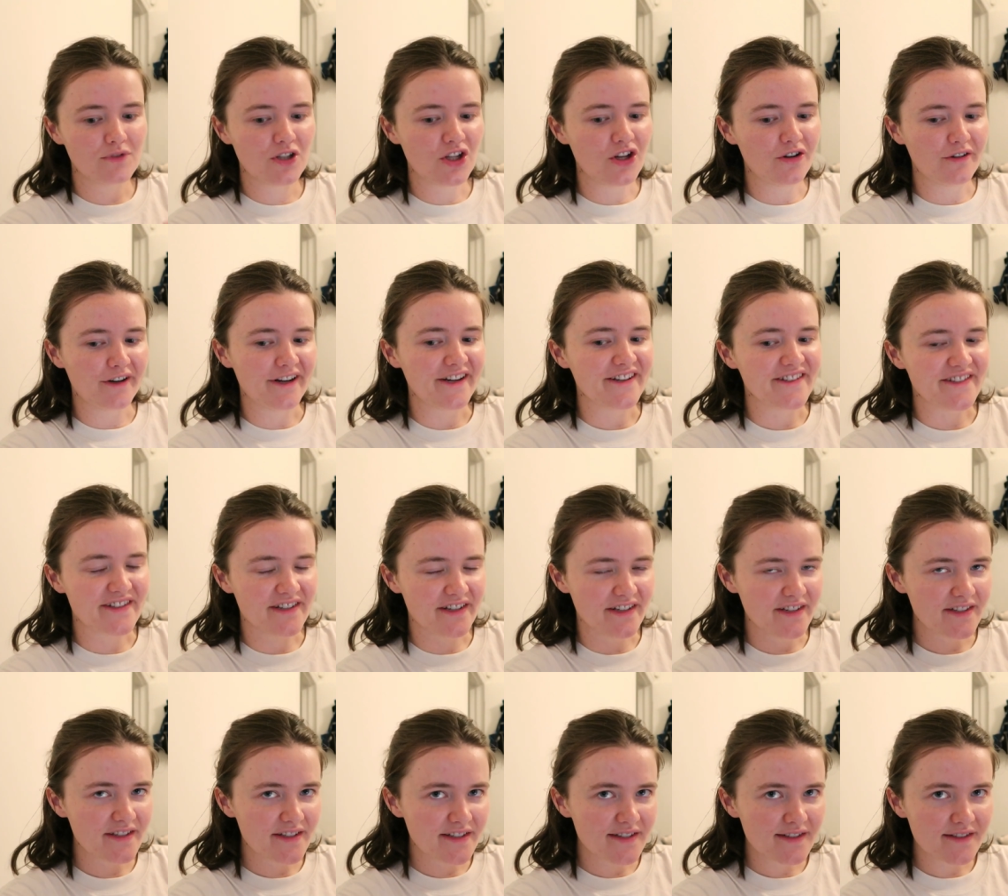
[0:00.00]

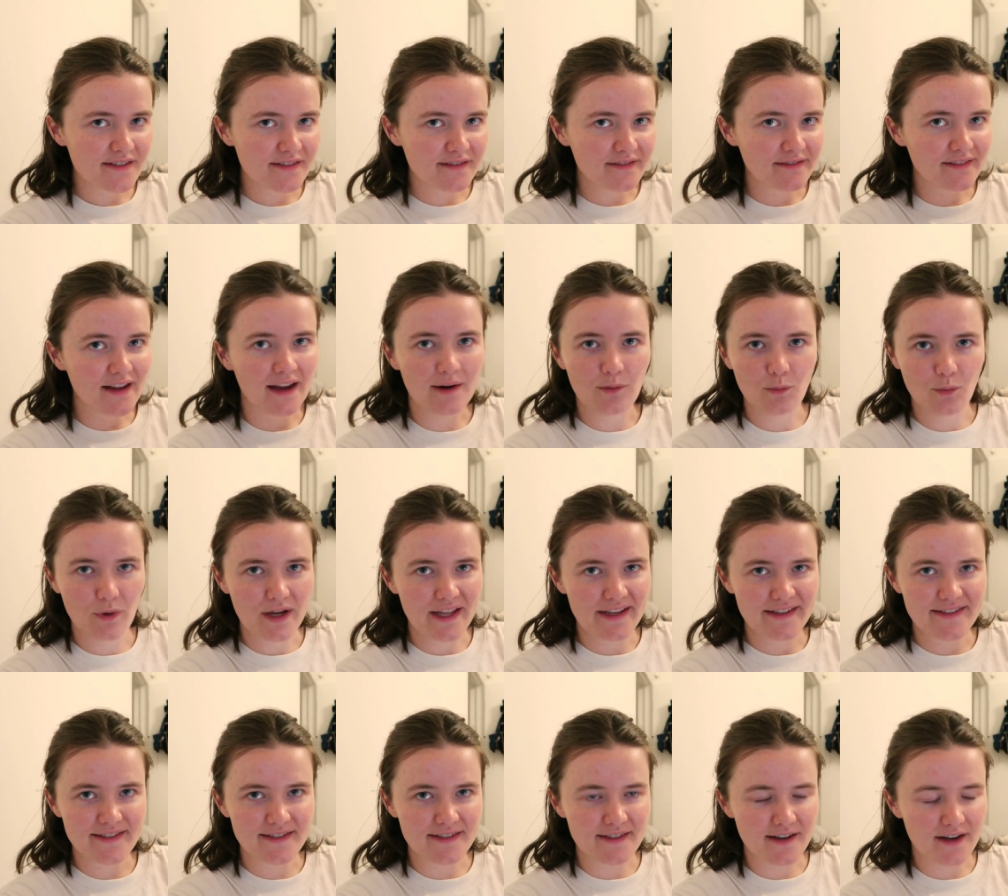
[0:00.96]
curiousness and
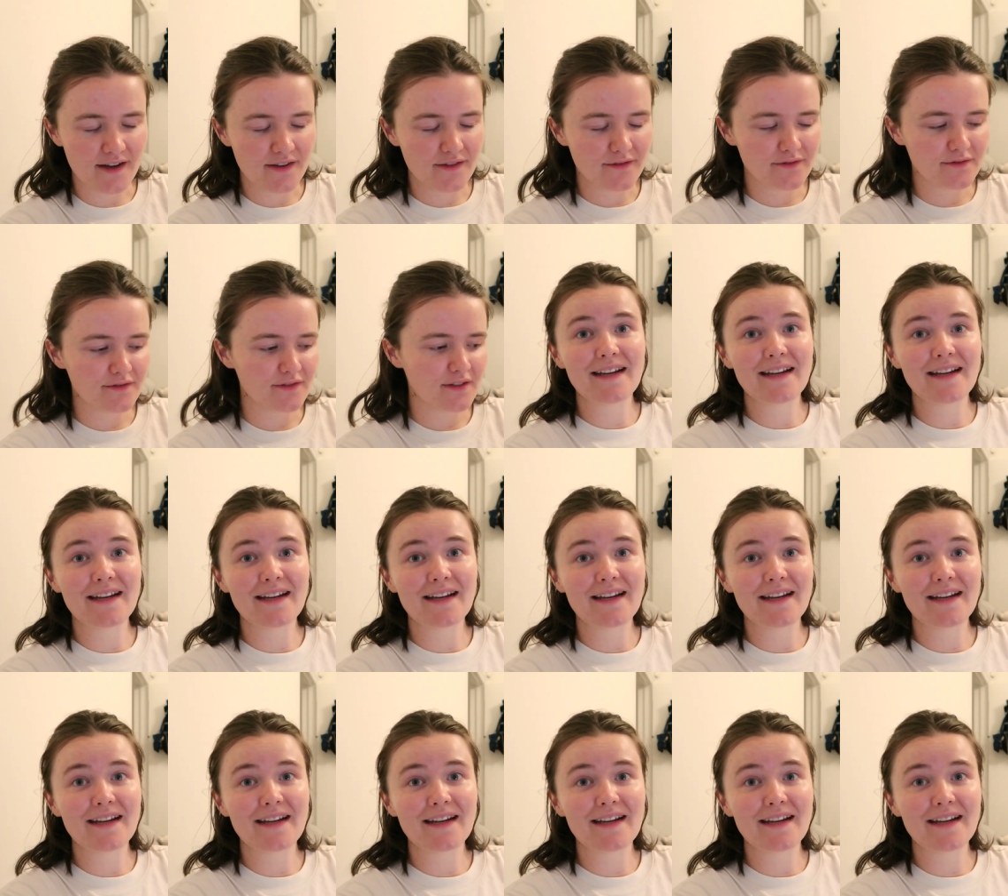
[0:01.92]
weird stuff.